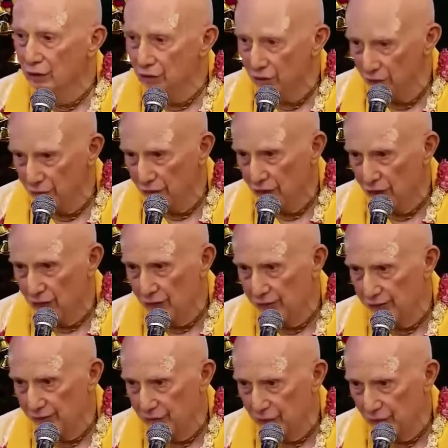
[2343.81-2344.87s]
curse you."
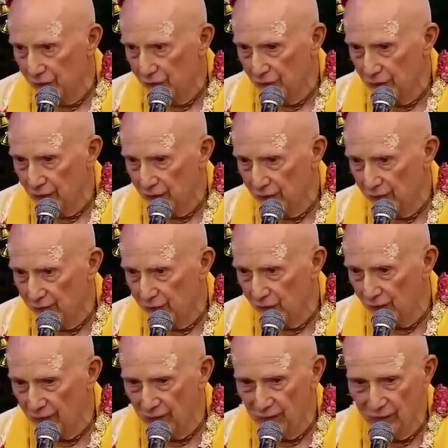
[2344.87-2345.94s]
So he took out his
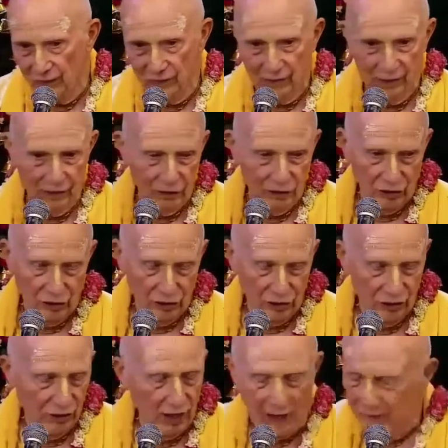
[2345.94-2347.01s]
Brahmin thread,
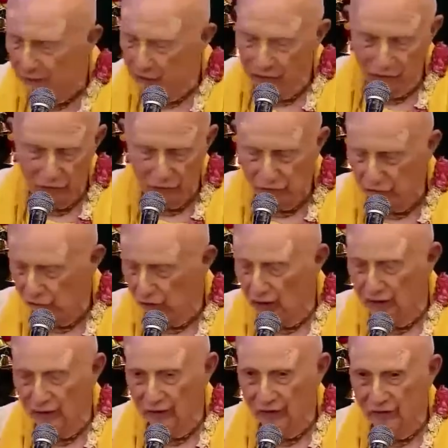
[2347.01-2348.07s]
snapped his
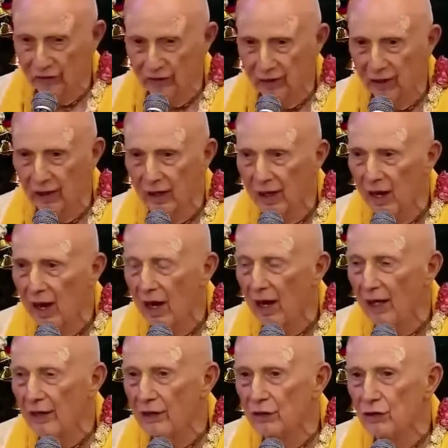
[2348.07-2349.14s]
thread, and said,
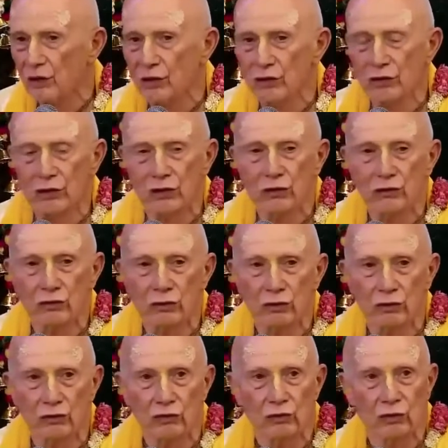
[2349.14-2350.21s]
"I curse you
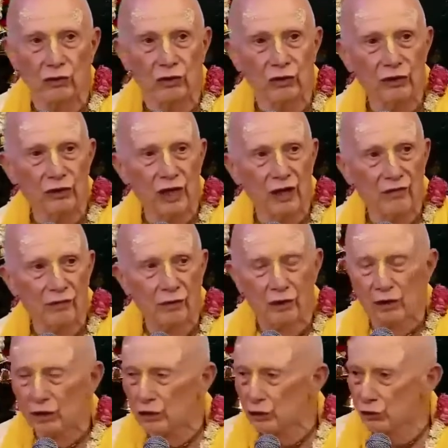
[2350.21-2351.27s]
to
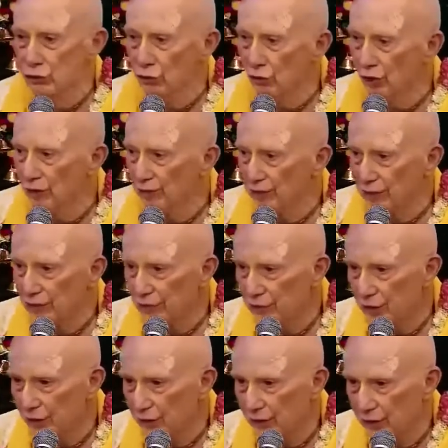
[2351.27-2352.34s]
never enjoy
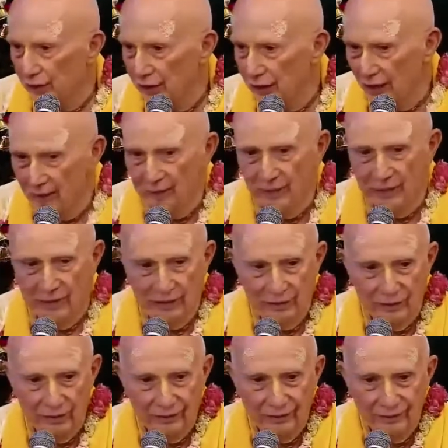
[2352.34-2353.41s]
material
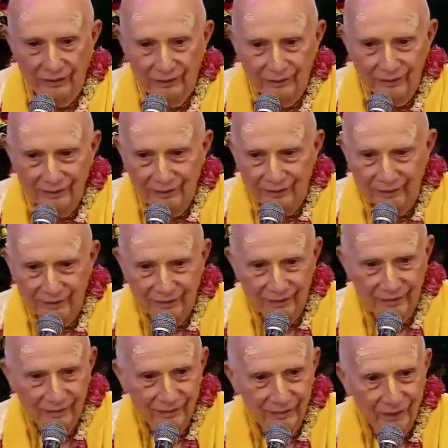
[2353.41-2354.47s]
happiness."
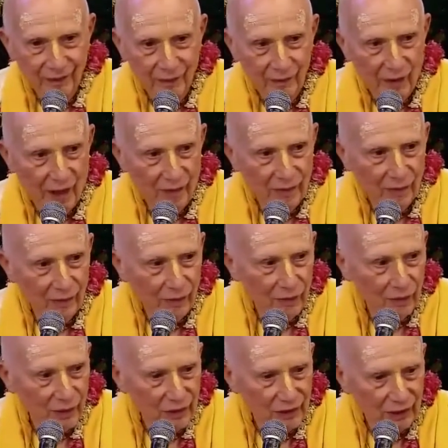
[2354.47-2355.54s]

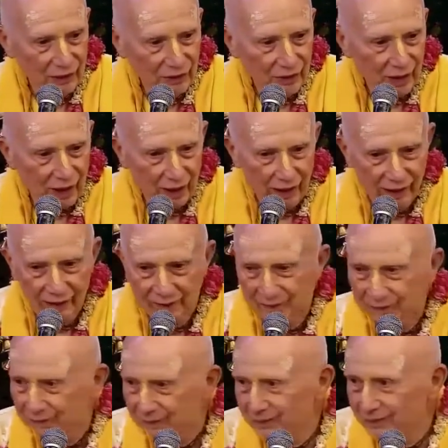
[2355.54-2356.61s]
Mahaprabhu was ecstatic.